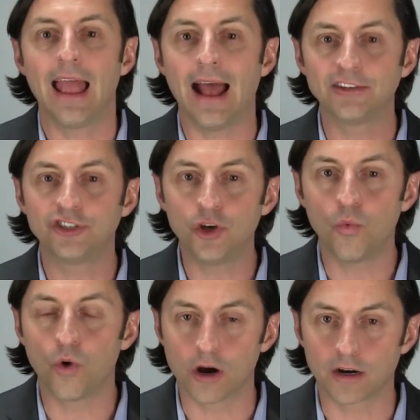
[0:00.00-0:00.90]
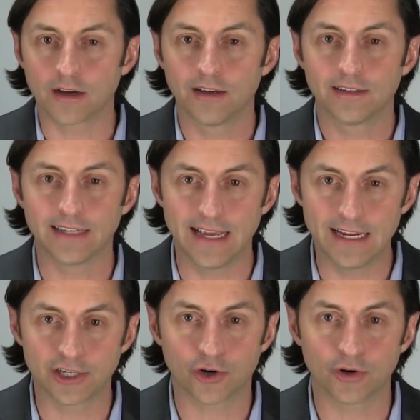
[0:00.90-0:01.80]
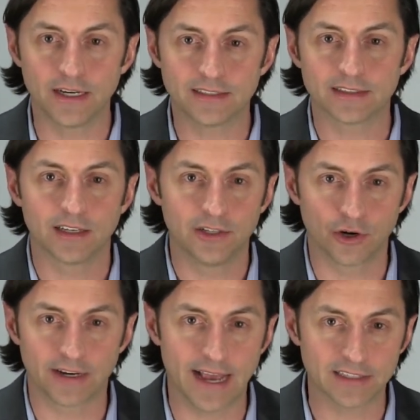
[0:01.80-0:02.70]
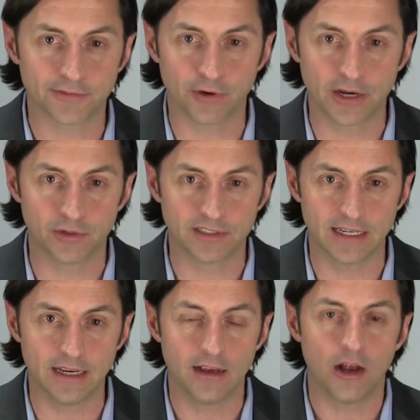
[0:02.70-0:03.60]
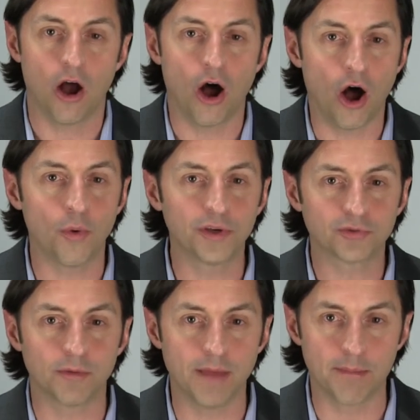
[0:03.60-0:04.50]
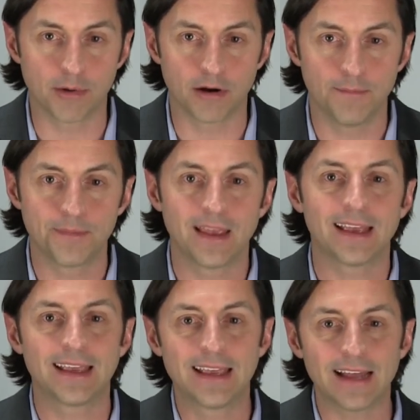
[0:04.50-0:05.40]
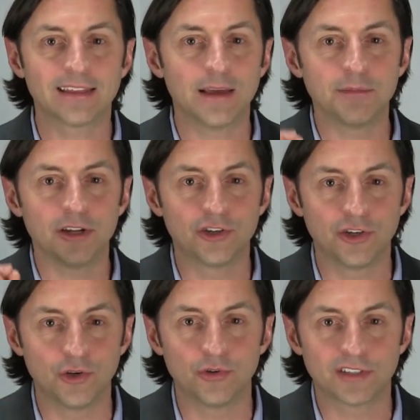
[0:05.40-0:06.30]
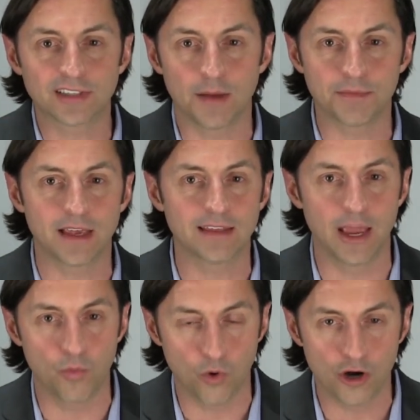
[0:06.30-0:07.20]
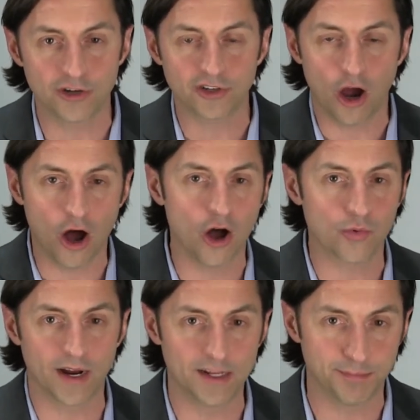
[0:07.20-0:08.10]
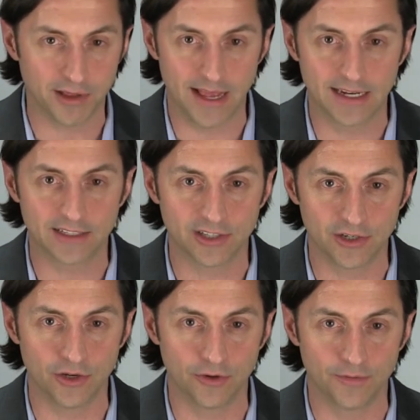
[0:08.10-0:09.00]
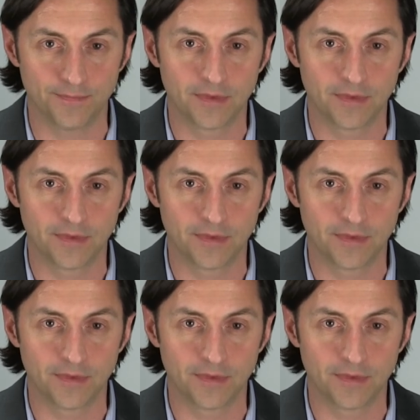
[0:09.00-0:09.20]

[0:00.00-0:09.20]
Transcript: As you work to increase your guest frequency, always remember, get them to do something they weren't already planning to do.